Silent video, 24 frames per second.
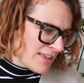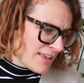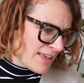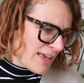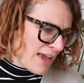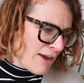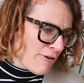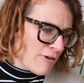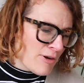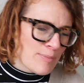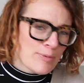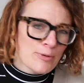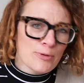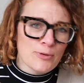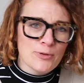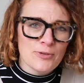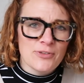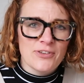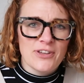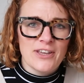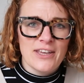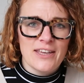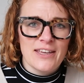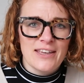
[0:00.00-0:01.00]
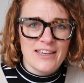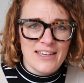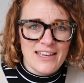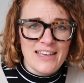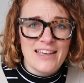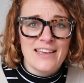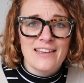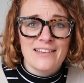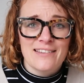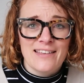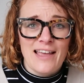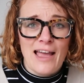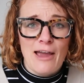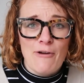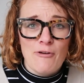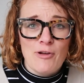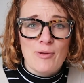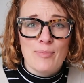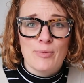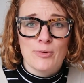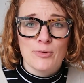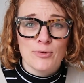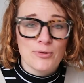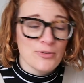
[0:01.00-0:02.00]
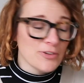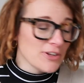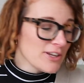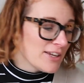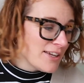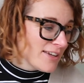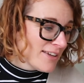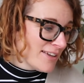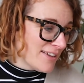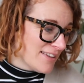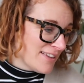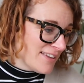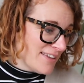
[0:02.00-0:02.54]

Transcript: Garibaldi, it is Garibaldi.